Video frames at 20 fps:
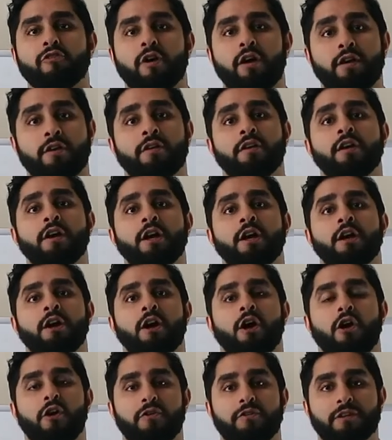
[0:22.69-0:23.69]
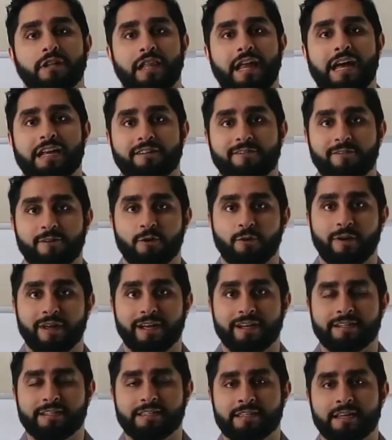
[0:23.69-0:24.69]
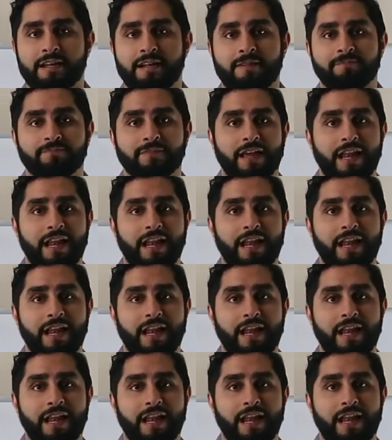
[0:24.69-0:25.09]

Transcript: run over the last few weeks,